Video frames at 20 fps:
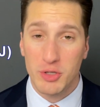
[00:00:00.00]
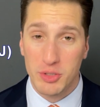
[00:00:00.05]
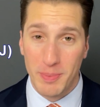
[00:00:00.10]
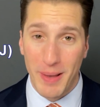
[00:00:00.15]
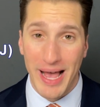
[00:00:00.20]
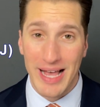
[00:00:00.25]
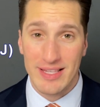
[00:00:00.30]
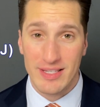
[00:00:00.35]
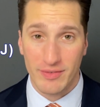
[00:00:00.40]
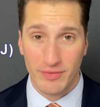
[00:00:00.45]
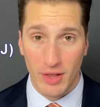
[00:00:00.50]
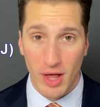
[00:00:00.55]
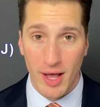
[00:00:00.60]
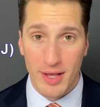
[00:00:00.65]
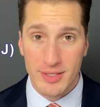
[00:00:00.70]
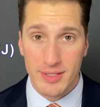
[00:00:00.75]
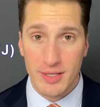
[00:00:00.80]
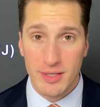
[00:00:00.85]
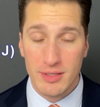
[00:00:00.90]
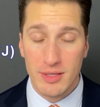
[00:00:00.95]
passive
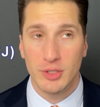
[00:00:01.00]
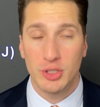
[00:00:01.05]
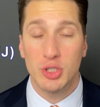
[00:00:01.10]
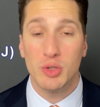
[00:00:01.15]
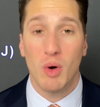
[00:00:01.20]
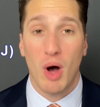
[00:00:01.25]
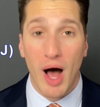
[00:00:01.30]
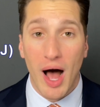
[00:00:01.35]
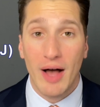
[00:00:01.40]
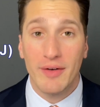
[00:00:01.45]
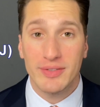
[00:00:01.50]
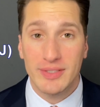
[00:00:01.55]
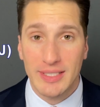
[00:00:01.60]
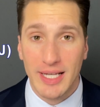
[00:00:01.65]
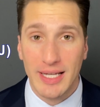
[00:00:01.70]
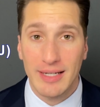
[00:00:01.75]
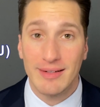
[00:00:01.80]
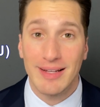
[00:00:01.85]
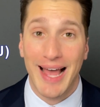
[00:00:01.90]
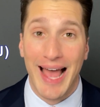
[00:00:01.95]
losses to
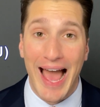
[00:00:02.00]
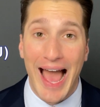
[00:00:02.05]
offset